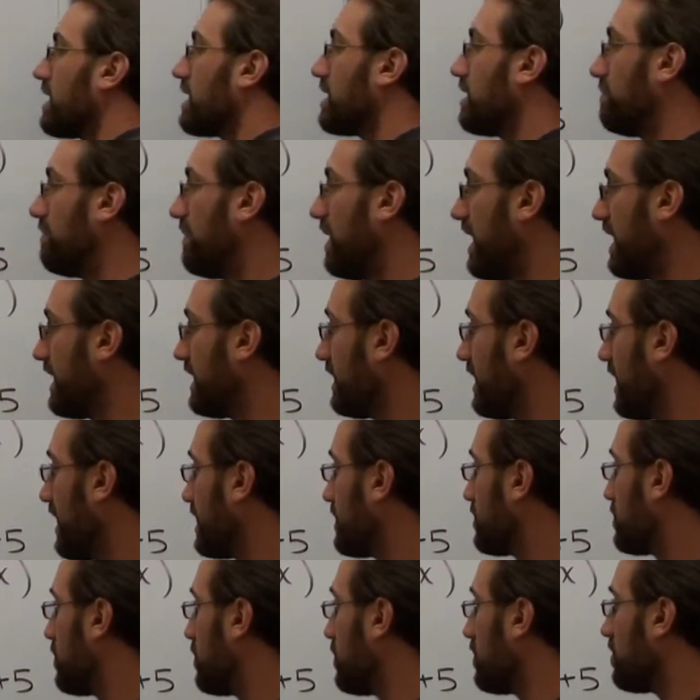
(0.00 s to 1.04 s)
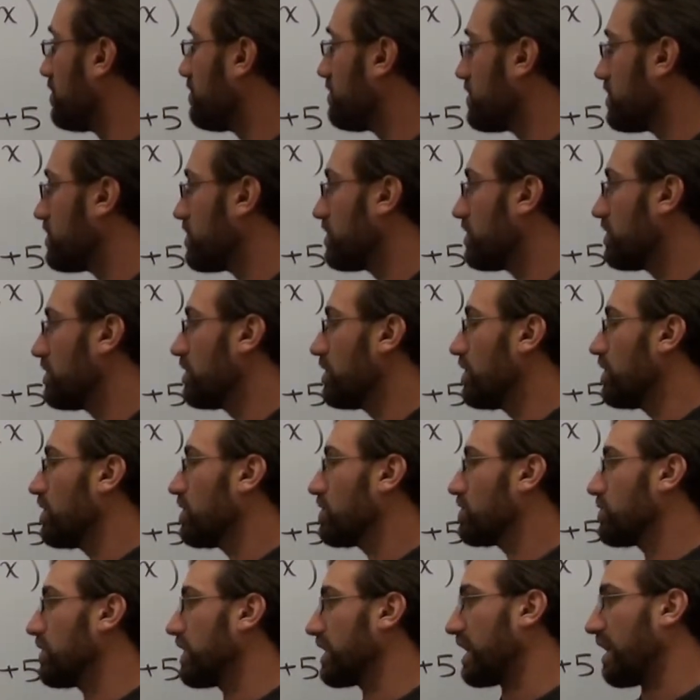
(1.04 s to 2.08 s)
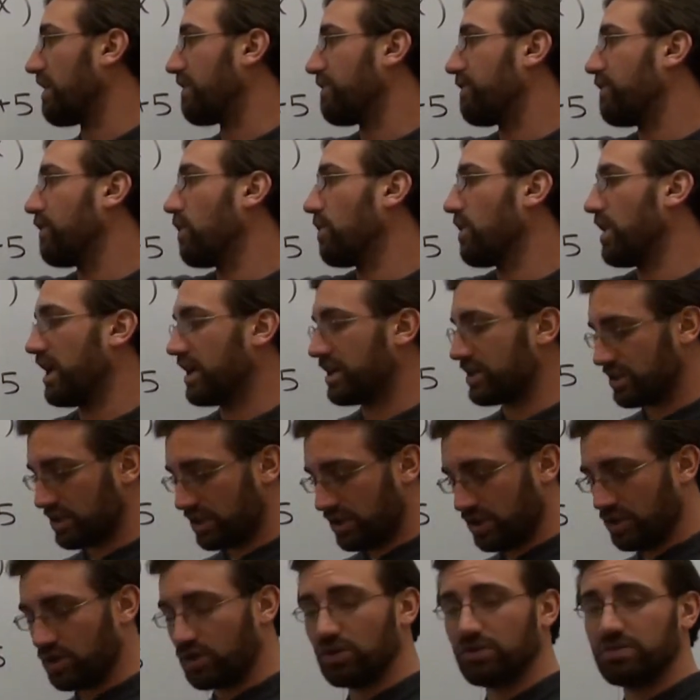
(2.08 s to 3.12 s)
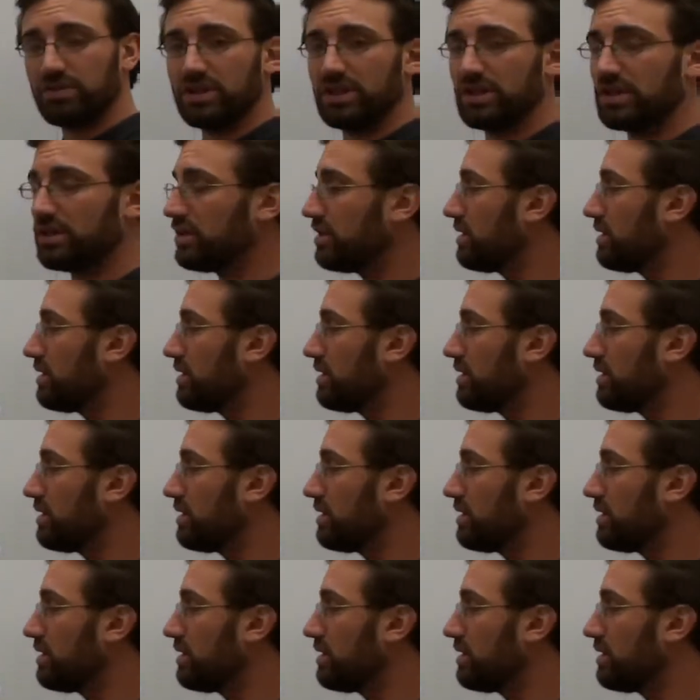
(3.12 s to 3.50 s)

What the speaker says: Combine like terms. So I got 4x cubed.